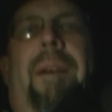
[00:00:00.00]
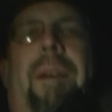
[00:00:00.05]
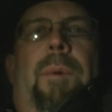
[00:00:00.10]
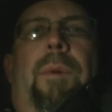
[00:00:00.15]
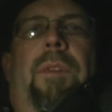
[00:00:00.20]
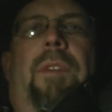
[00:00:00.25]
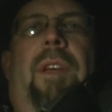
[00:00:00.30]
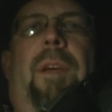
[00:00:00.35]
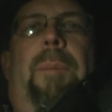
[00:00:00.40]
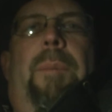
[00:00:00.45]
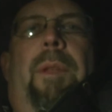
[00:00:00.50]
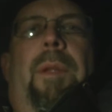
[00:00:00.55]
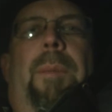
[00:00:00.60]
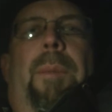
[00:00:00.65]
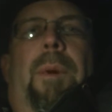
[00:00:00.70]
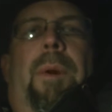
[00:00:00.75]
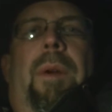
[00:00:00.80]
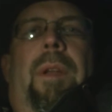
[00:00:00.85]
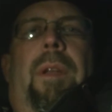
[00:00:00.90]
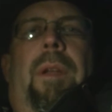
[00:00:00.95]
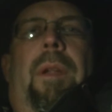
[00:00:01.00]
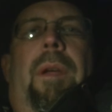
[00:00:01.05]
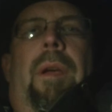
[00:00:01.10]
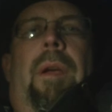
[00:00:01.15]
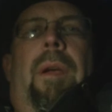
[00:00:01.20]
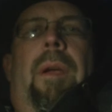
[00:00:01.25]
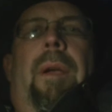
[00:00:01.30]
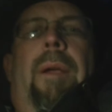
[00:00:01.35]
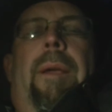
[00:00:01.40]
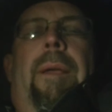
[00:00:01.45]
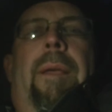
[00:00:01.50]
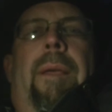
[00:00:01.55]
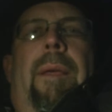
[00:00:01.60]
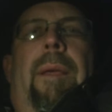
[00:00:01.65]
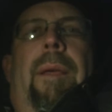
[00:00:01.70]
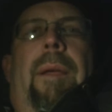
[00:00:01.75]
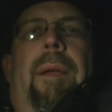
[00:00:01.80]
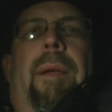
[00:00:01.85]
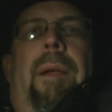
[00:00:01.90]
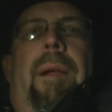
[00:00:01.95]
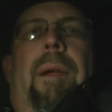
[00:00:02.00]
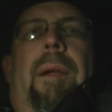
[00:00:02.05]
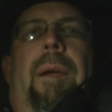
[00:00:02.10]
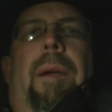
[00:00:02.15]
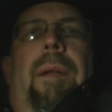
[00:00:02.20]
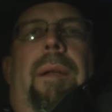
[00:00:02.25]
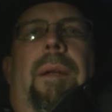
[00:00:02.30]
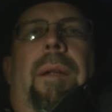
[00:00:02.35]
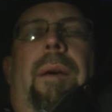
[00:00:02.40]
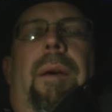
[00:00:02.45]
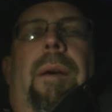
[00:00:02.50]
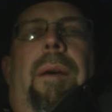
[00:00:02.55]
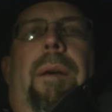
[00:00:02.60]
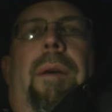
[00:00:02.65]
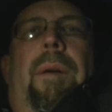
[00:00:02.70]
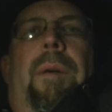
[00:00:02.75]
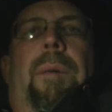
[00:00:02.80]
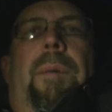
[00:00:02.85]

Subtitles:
We'll tape in the morning, and we're